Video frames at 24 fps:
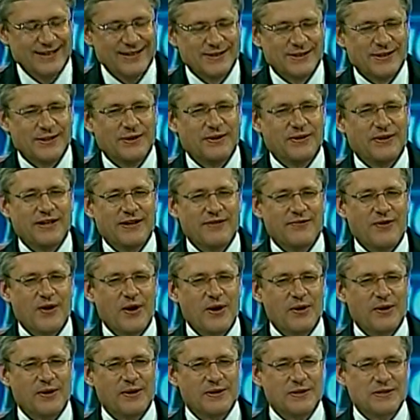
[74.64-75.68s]
To the
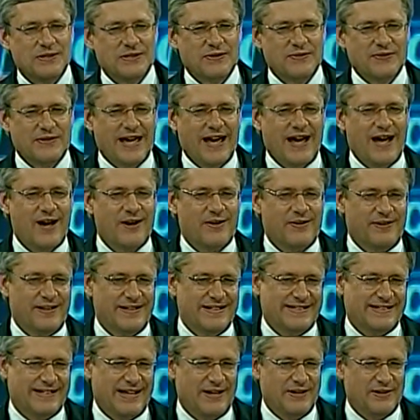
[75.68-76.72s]
voters of Calgary
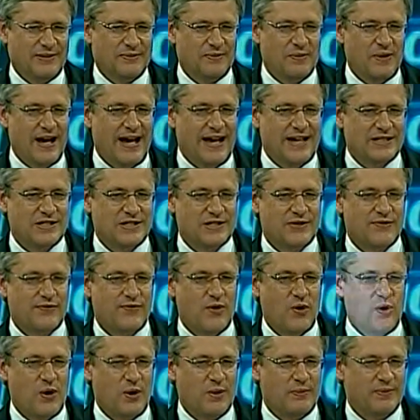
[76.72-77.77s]
Southwest
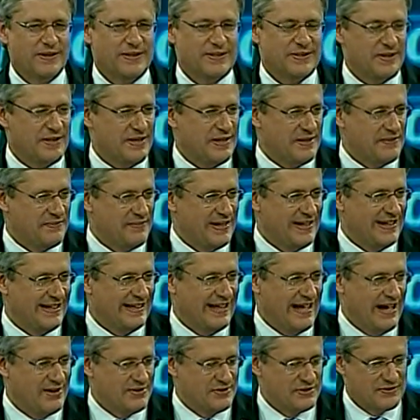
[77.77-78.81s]
for returning me to
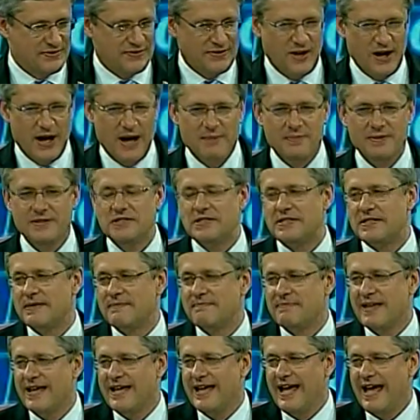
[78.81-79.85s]
the House of Commons,
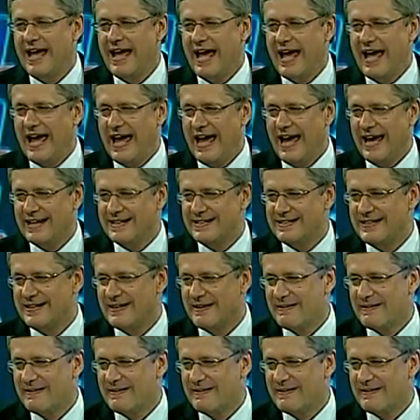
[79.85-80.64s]
and